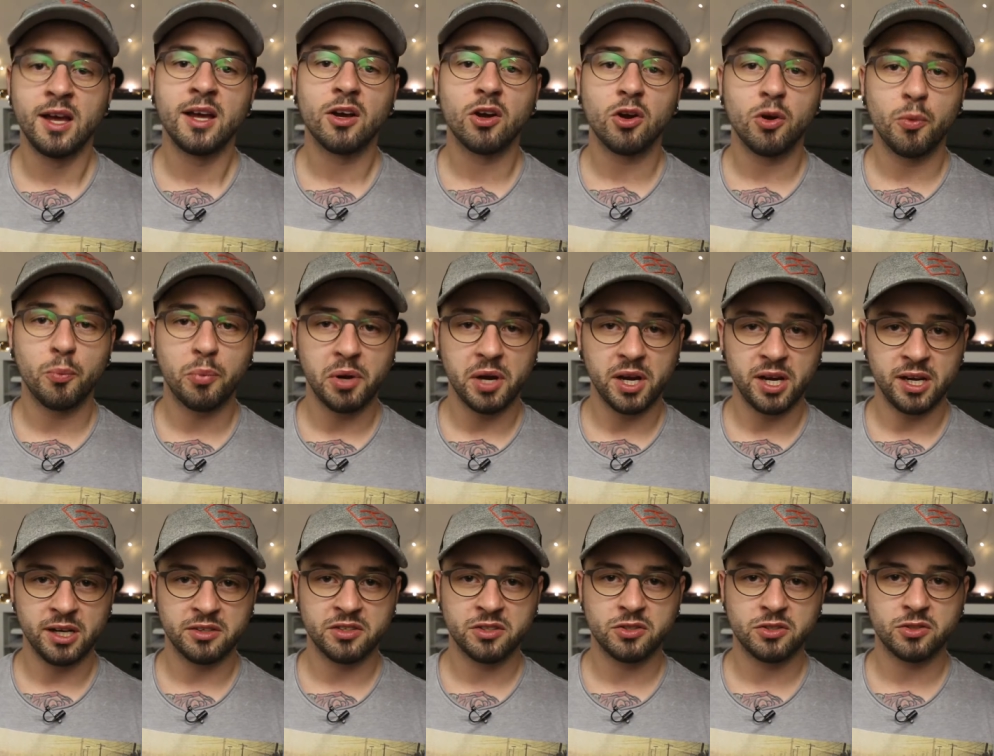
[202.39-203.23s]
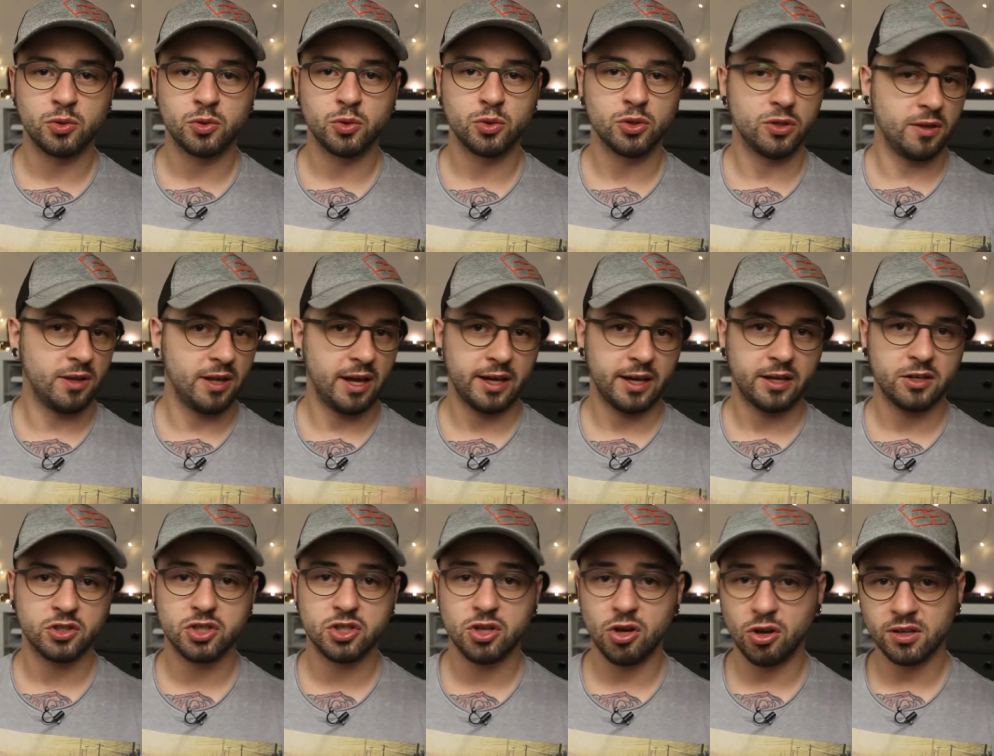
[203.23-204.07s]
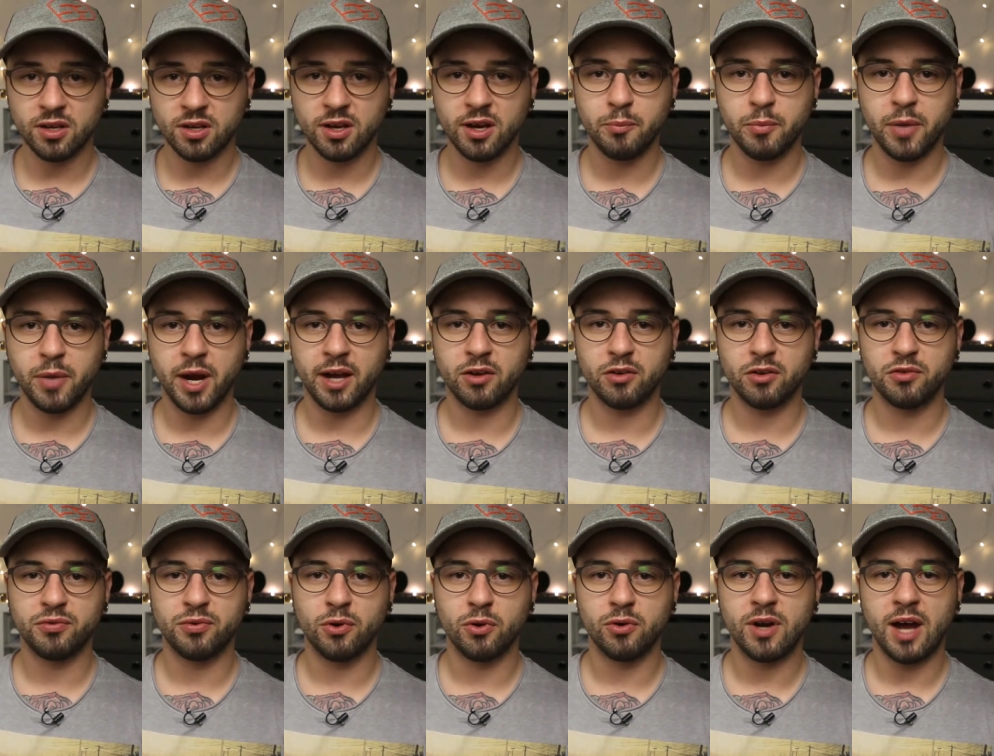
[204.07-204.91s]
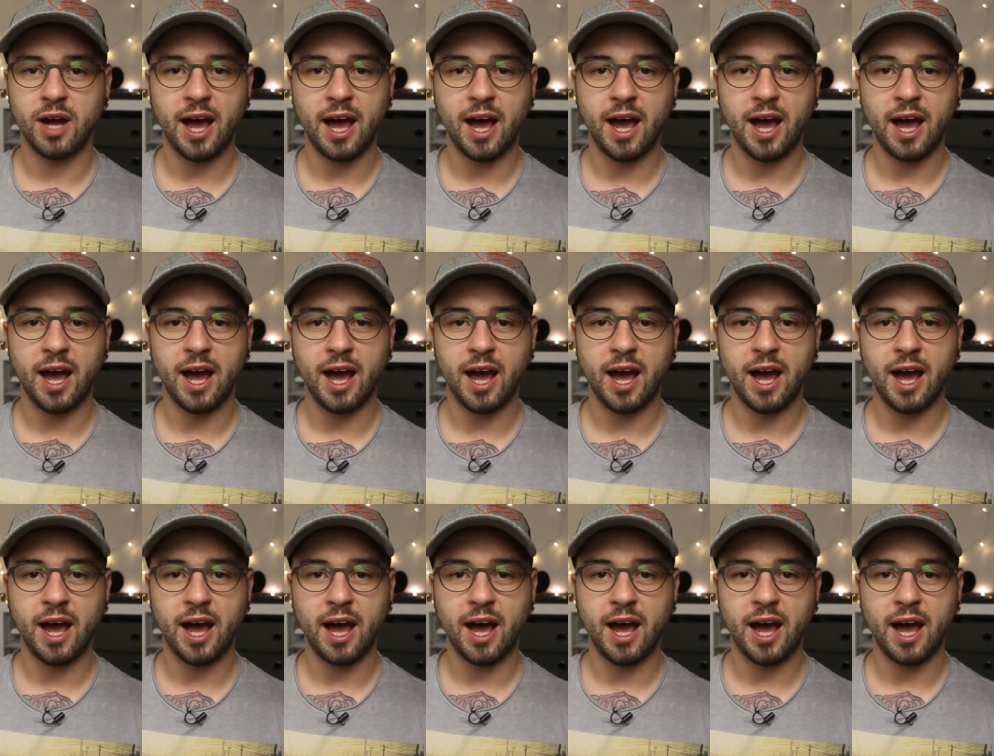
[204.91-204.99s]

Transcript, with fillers: Compared to like a shotgun microphone,